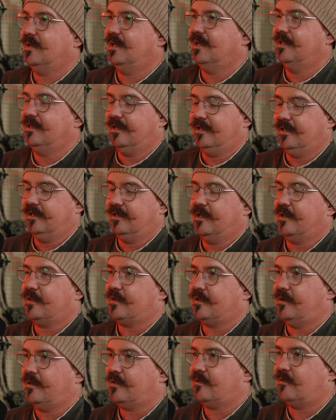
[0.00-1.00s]
and then it's
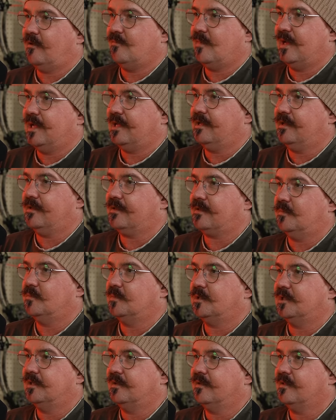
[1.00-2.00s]
going to start making
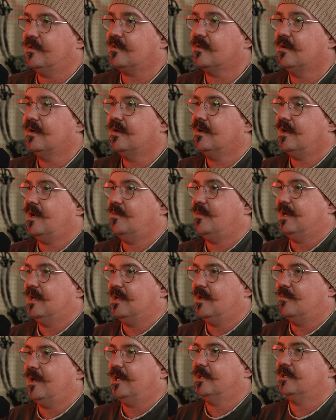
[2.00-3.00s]
assumptions. I mean,
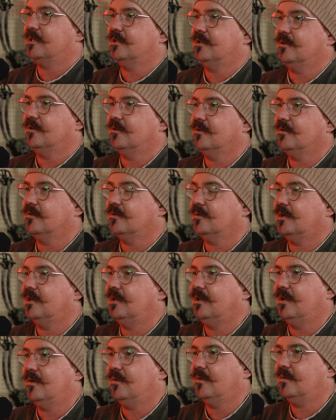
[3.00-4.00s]
imagine your
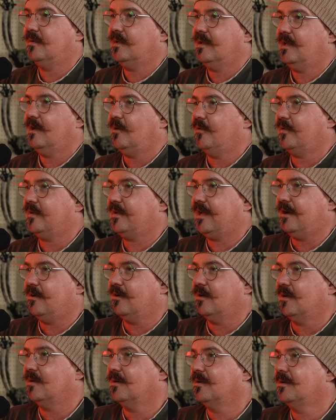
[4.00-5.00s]
you know
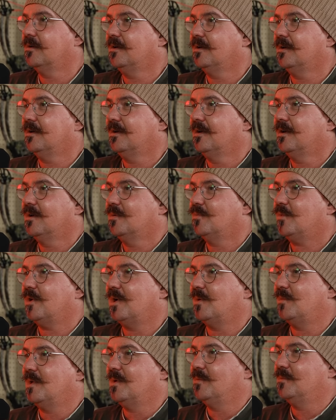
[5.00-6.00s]
healthcare
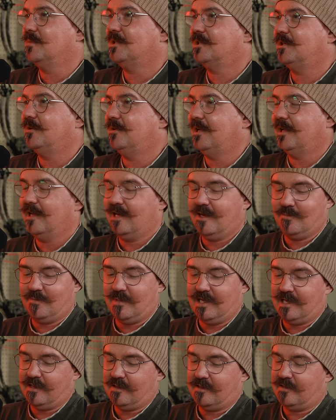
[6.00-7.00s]
premiums shooting up
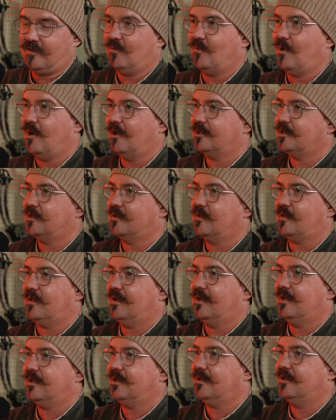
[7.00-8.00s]
because your watch is
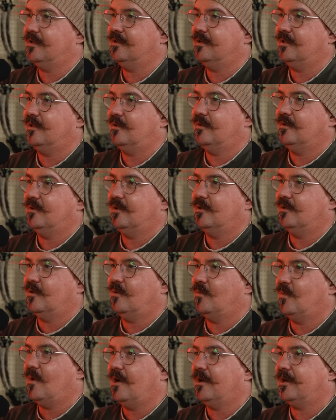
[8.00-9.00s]
like you you
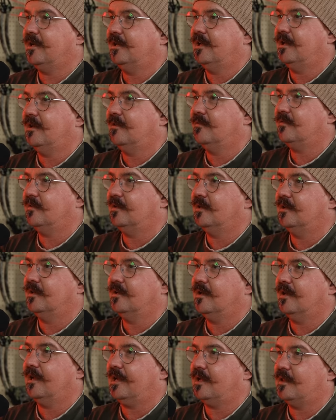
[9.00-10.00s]
don't walk enough
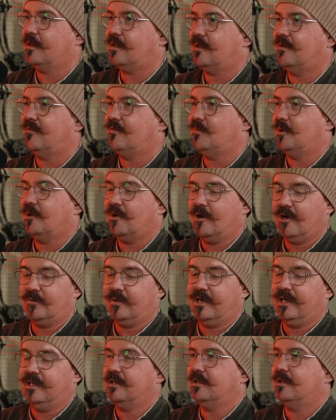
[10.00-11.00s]
and I can see from your heart
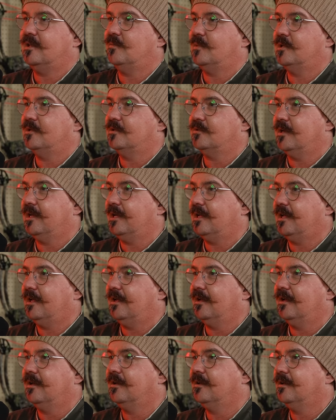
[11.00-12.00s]
rate that you've been
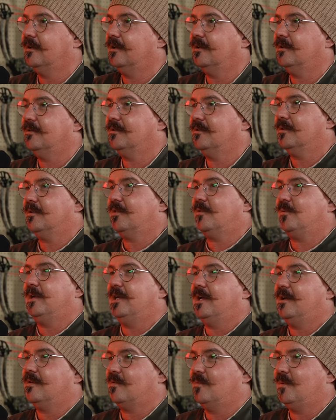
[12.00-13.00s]
drinking 3
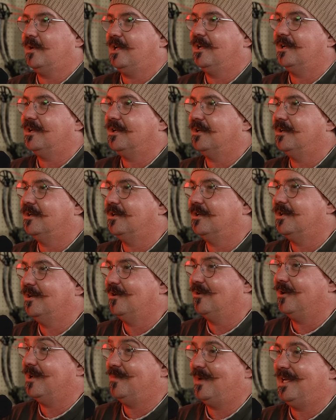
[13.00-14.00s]
days a week and you
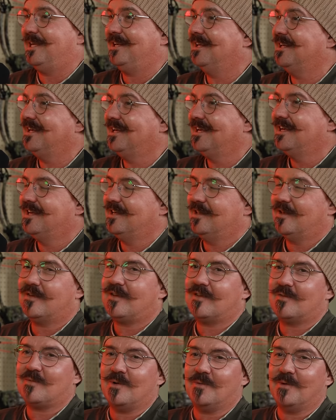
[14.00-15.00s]
know what I mean? Yeah. This
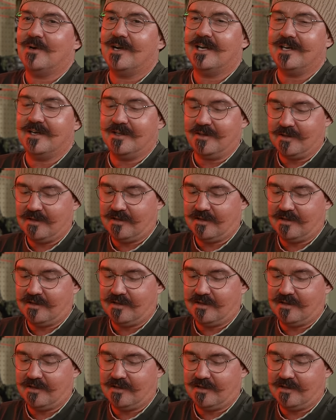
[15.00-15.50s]
is where we're headed.